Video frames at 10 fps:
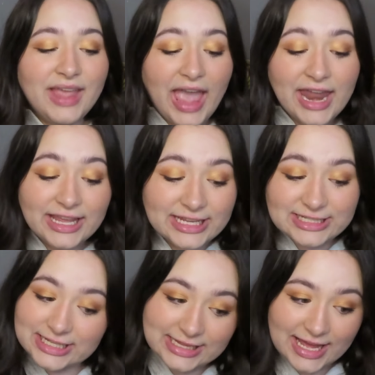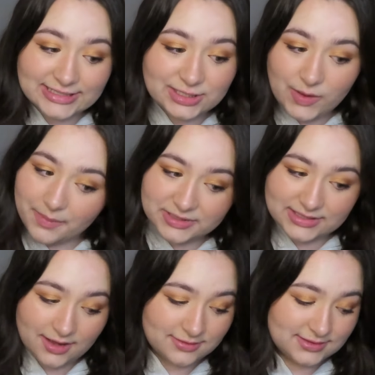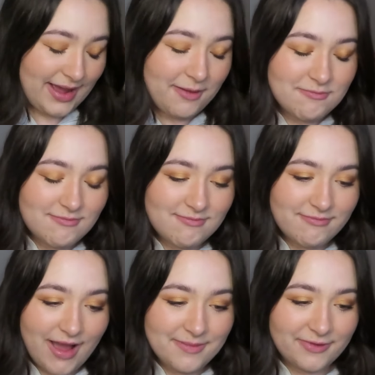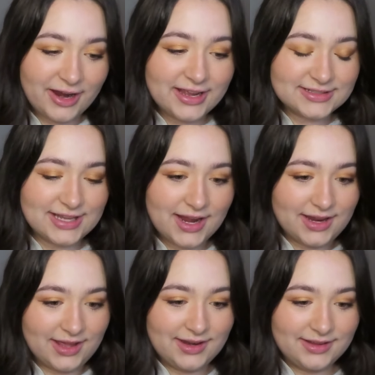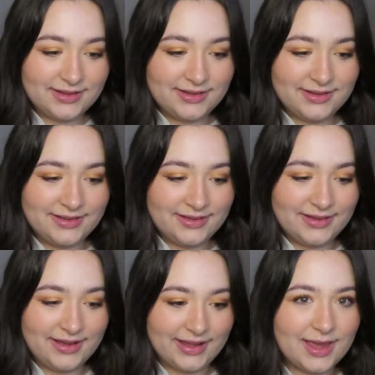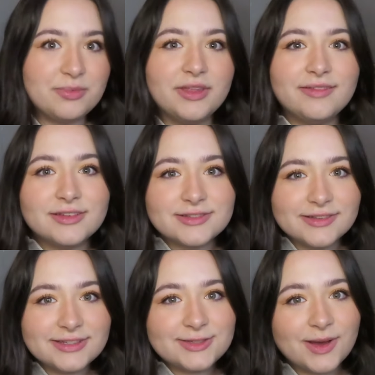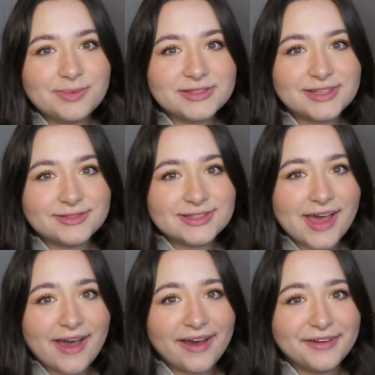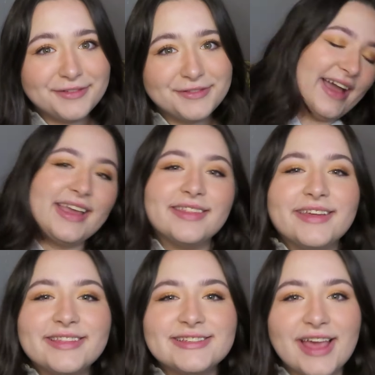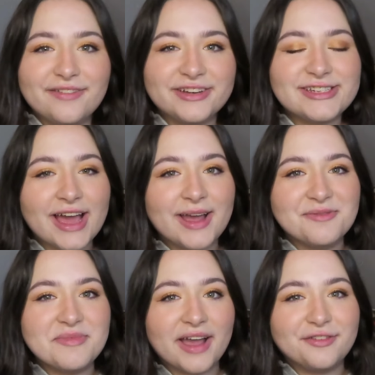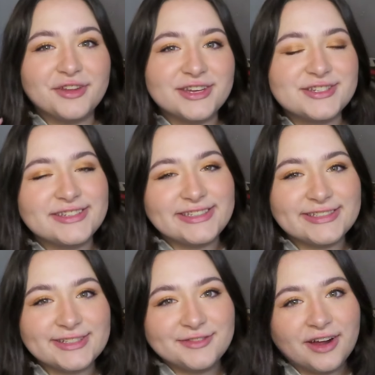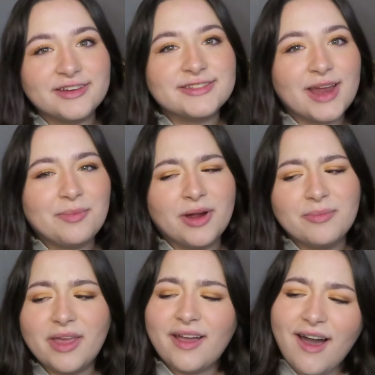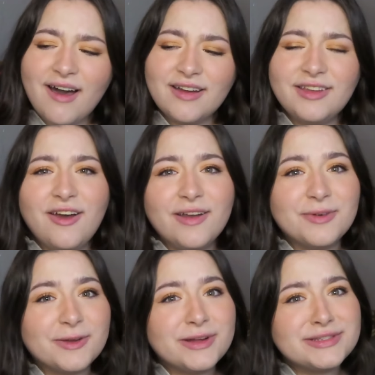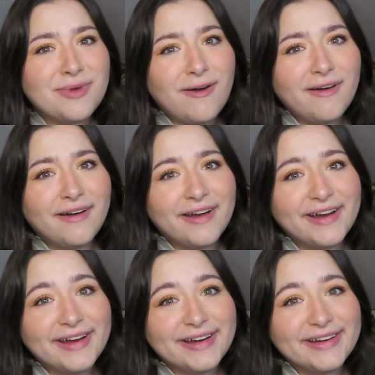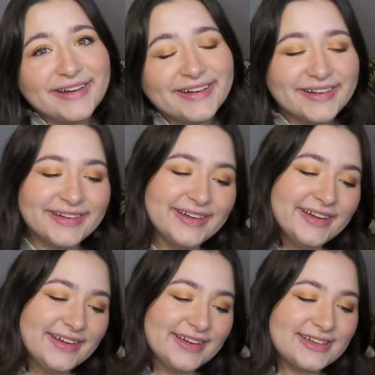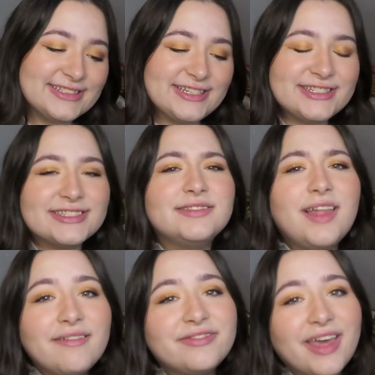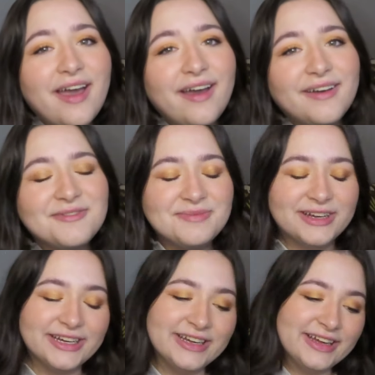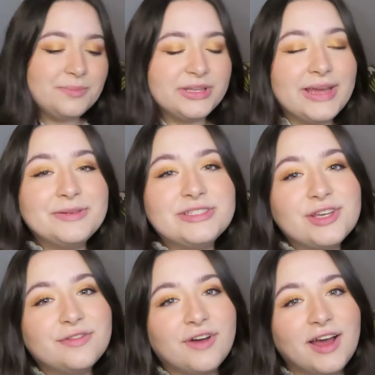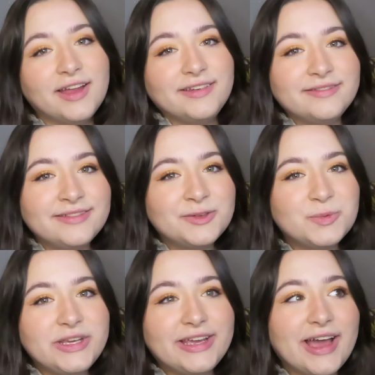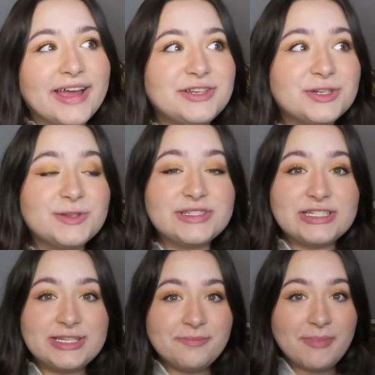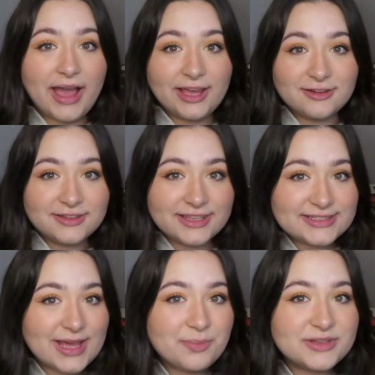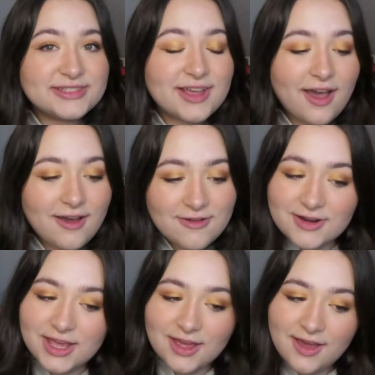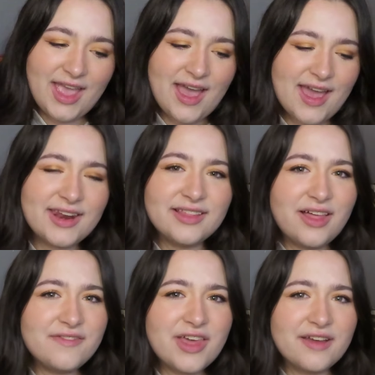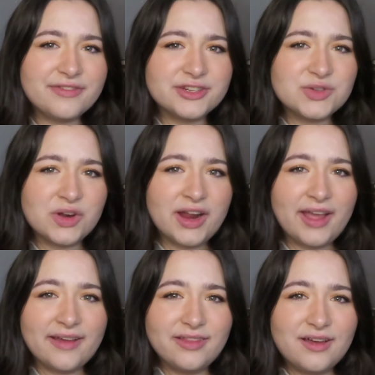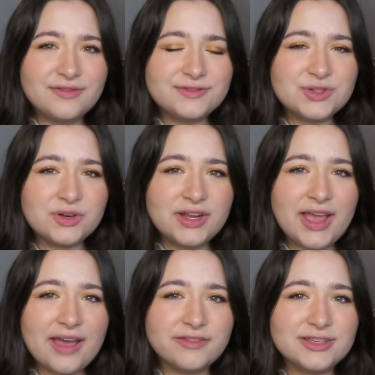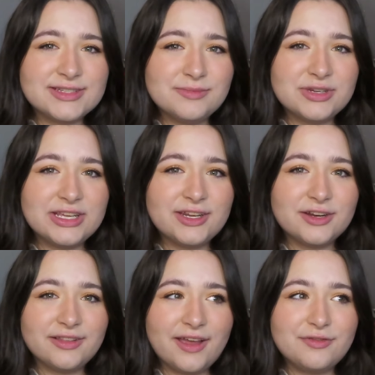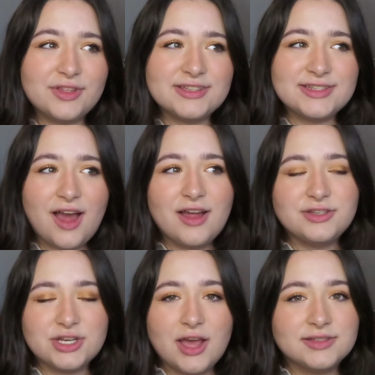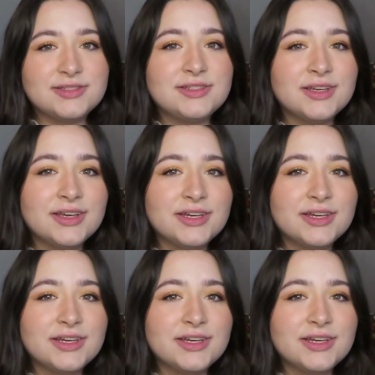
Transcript: Heading into the last 2 episodes. I'm very excited. I can't believe there's only 2 episodes left. I get like this every time I finish a season of Heartstopper. I'm like, oh no, I want to watch more. Because I just love them. But that was so fun. We got introduced to Michael this episode. Yeah, and I love that for Tori. I love Tori having somebody in her life that's not just